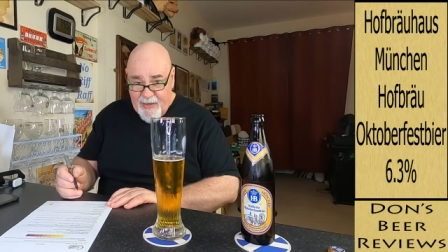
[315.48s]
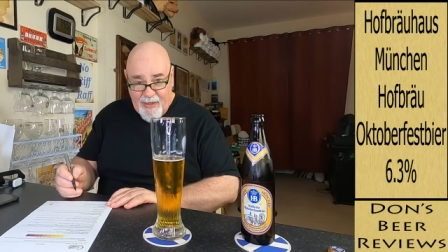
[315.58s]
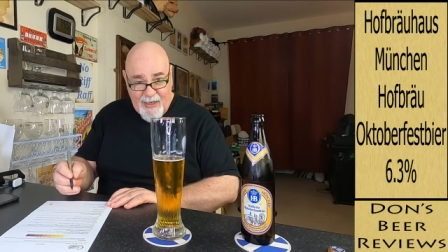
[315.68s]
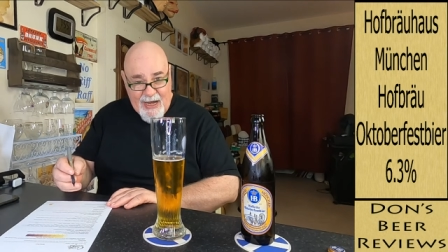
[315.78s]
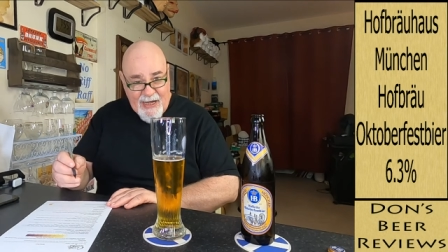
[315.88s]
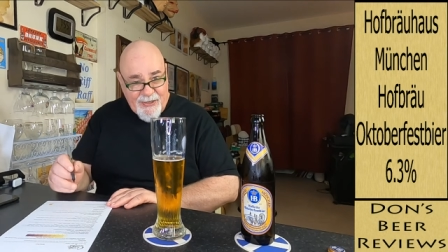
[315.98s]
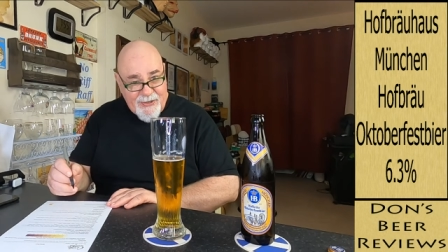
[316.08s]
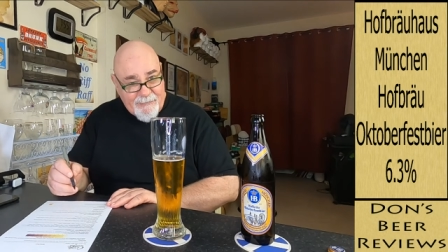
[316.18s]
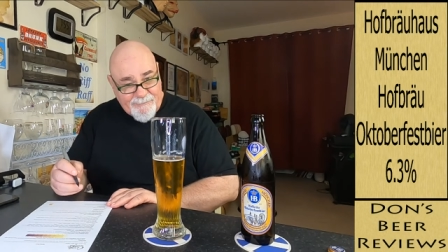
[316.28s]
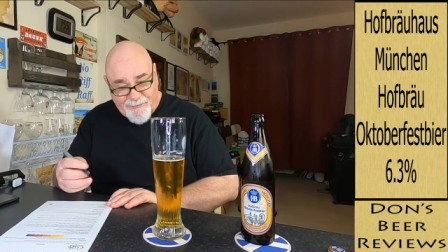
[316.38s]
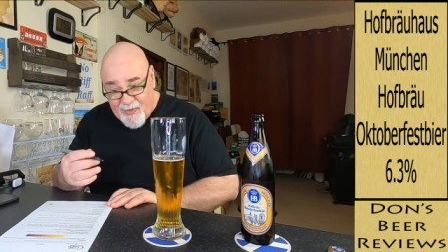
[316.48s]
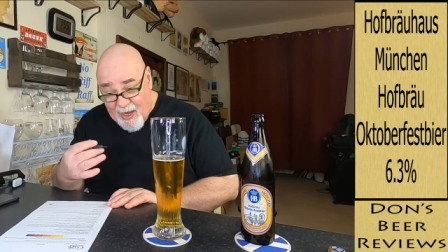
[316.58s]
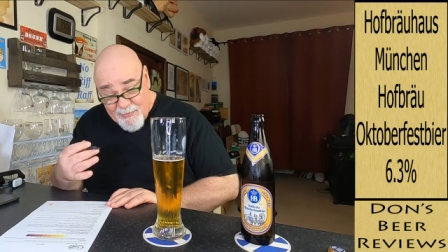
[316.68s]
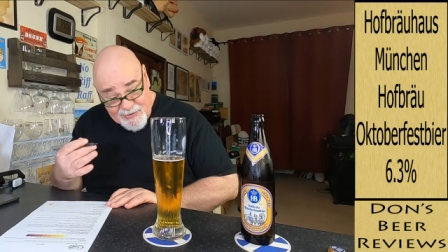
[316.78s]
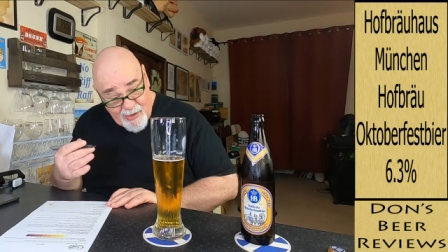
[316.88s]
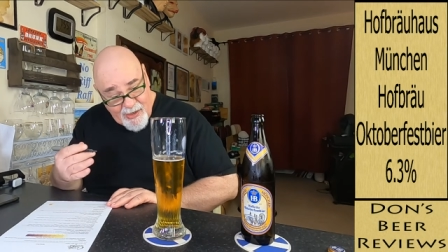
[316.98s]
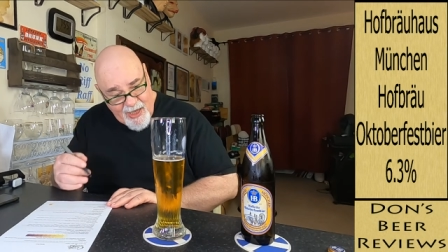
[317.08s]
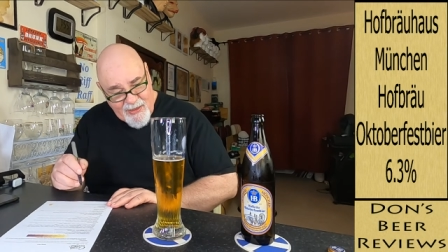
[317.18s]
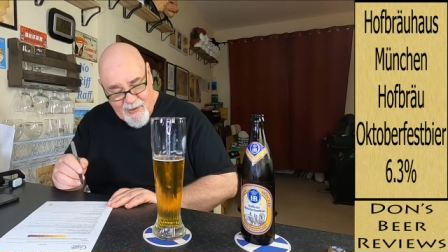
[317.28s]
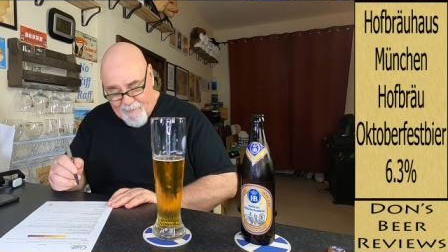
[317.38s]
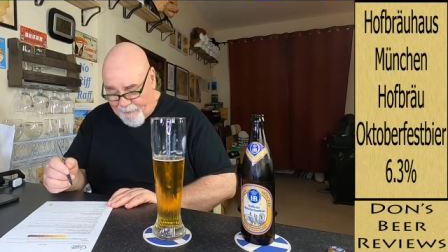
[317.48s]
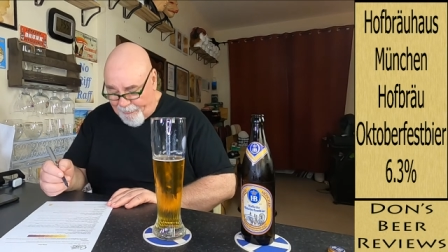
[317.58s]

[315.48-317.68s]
The length, I'm still getting that.